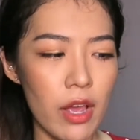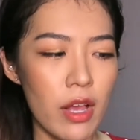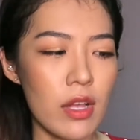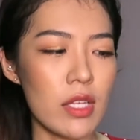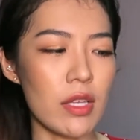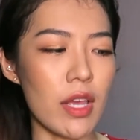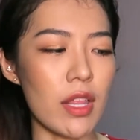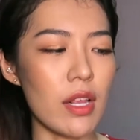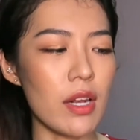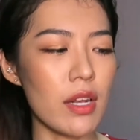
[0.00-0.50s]

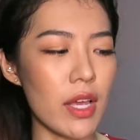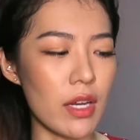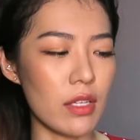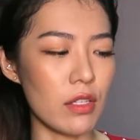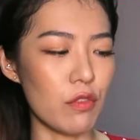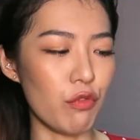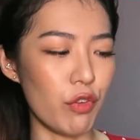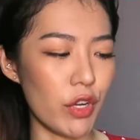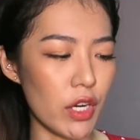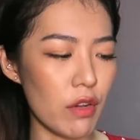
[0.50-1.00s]
So I think that
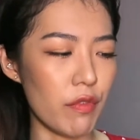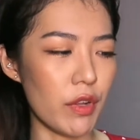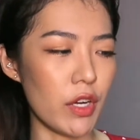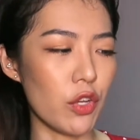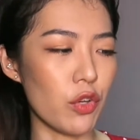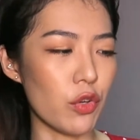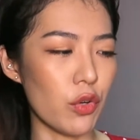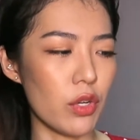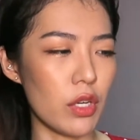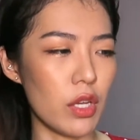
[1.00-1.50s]
is really, really
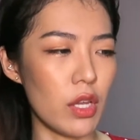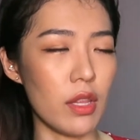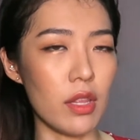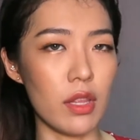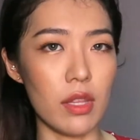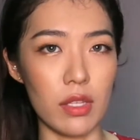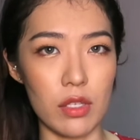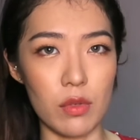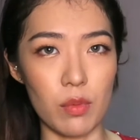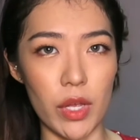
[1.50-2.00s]
good in
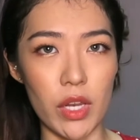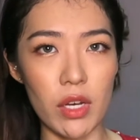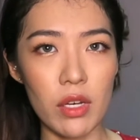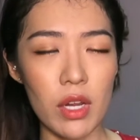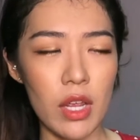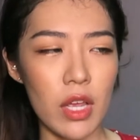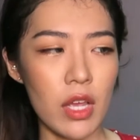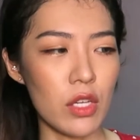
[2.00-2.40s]
this one.